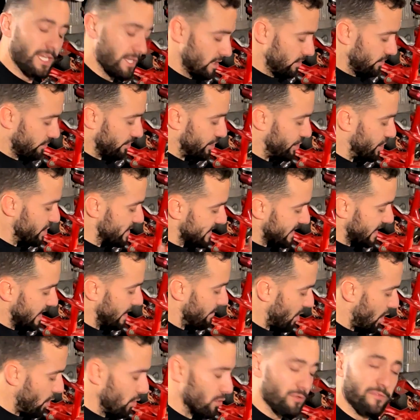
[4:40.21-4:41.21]
to just keep
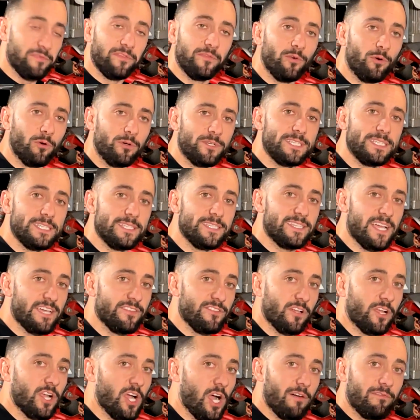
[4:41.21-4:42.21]
all the force inside the
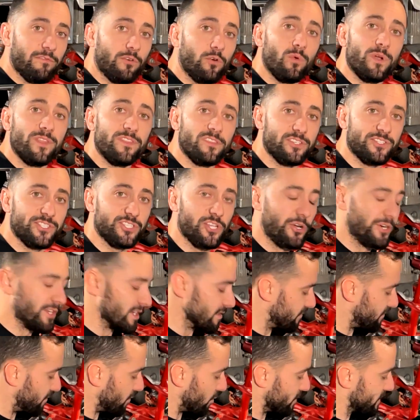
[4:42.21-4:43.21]
cover when the starting
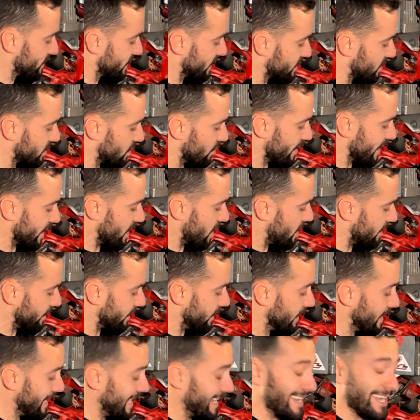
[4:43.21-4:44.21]
force is going on. It
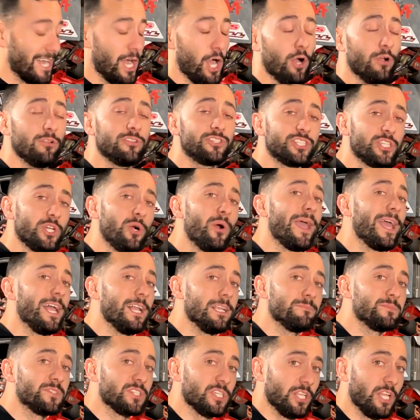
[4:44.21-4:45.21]
also
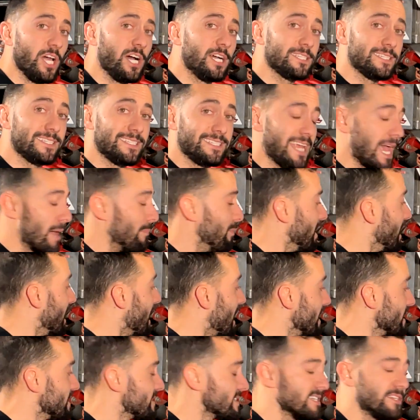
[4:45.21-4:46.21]
helps a lot
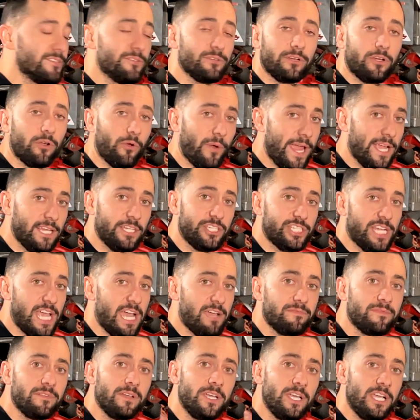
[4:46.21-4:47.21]
stabilizing your
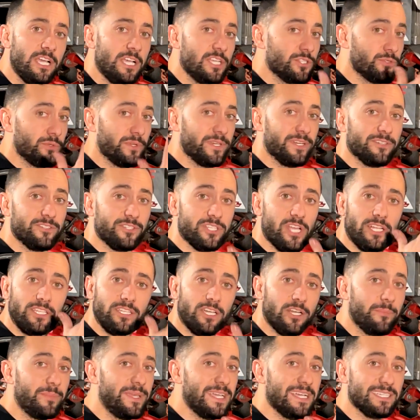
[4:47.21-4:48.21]
crankshaft, so there's not going to
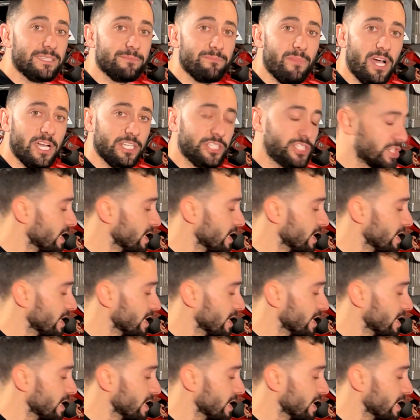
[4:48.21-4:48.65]
be as much